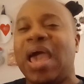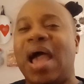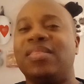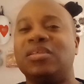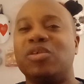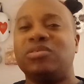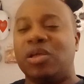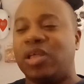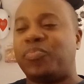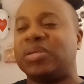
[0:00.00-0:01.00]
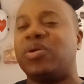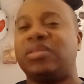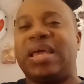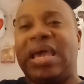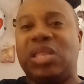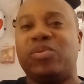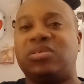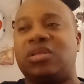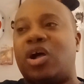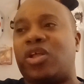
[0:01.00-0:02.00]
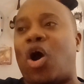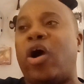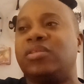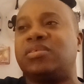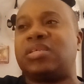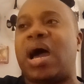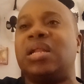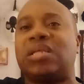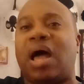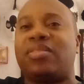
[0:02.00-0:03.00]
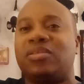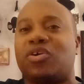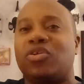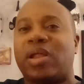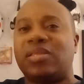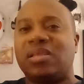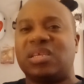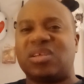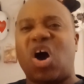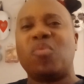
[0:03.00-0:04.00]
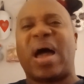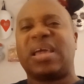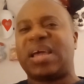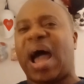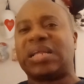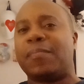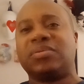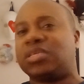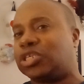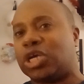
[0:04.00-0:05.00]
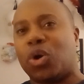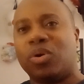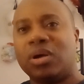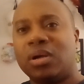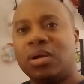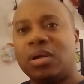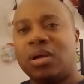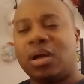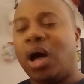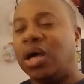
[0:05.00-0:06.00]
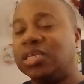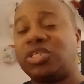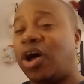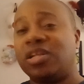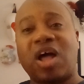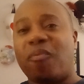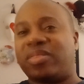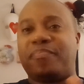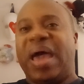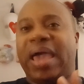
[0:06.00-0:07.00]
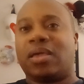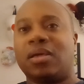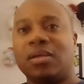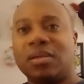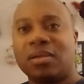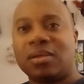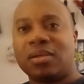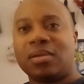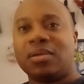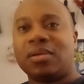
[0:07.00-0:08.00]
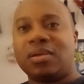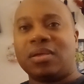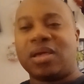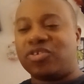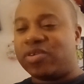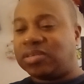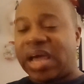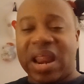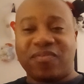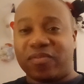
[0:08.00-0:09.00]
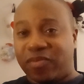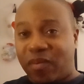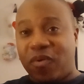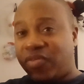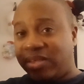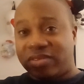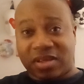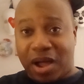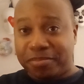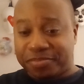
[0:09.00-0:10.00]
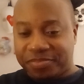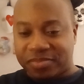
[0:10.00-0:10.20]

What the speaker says: and then especially at the end, you see the art design and how things gonna look like that. Oh my gosh, I missed this show. And it started off with a bang. Gets you excited for more things to come.